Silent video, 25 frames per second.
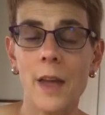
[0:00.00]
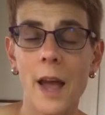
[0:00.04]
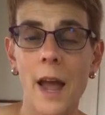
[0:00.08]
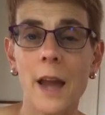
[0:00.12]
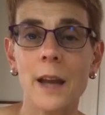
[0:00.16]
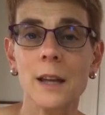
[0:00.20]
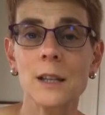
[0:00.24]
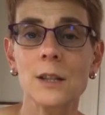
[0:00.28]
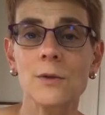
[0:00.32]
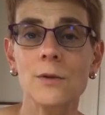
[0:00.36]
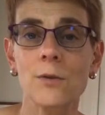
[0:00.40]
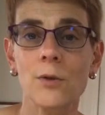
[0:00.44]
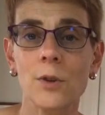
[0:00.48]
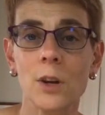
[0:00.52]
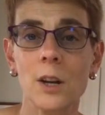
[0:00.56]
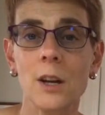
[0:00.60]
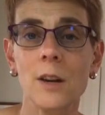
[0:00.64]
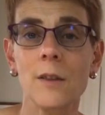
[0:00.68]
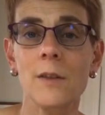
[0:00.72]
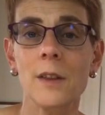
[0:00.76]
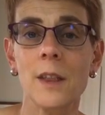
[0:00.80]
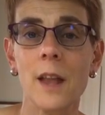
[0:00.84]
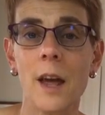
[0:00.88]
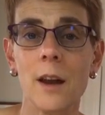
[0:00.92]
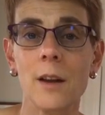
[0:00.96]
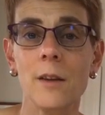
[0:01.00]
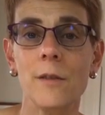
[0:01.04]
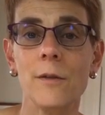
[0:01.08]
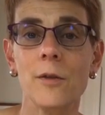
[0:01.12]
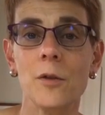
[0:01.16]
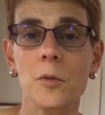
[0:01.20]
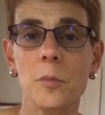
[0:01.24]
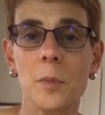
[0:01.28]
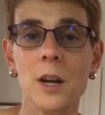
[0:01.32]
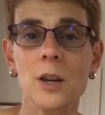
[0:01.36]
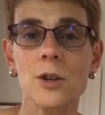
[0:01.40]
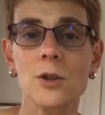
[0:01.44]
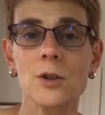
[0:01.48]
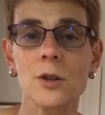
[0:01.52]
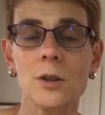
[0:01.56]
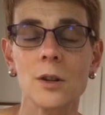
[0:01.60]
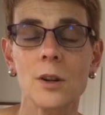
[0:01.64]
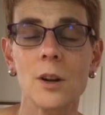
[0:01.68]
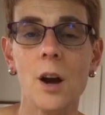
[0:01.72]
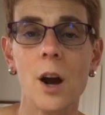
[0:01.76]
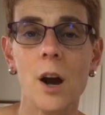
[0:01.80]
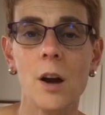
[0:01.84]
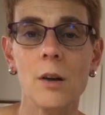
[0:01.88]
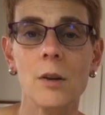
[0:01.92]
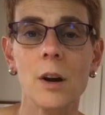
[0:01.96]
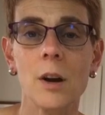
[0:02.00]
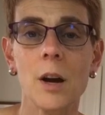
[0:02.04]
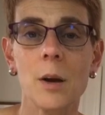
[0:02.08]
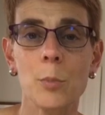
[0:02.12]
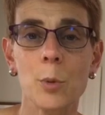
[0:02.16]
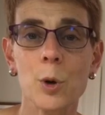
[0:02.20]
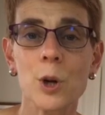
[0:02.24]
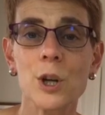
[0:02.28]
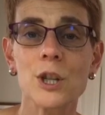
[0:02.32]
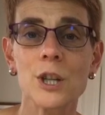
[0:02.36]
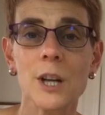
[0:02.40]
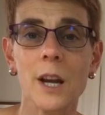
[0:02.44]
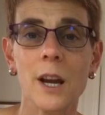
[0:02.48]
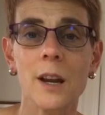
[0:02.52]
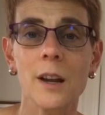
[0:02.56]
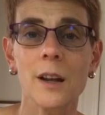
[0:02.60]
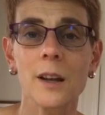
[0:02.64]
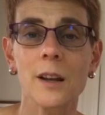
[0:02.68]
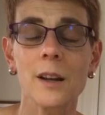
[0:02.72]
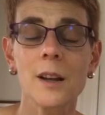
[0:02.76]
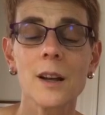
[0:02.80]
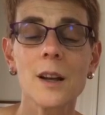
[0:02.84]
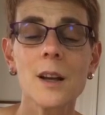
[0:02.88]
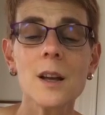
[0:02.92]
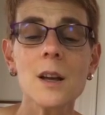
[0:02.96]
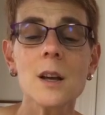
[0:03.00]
Thanks for giving that information, Kyra. I appreciate it.